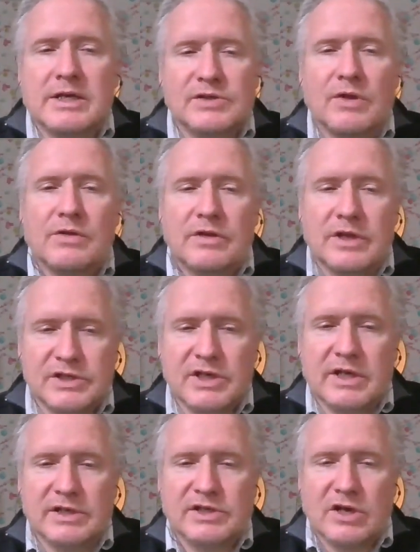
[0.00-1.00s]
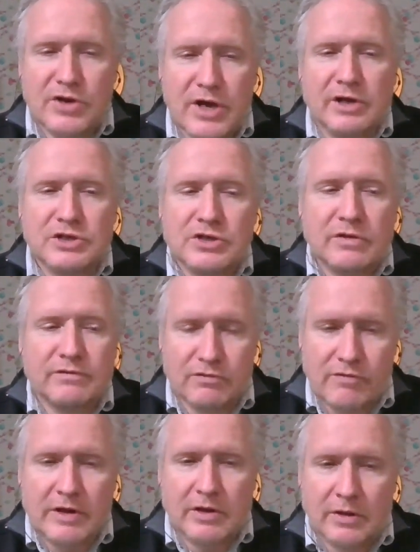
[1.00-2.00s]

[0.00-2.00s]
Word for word: is that this is an action of the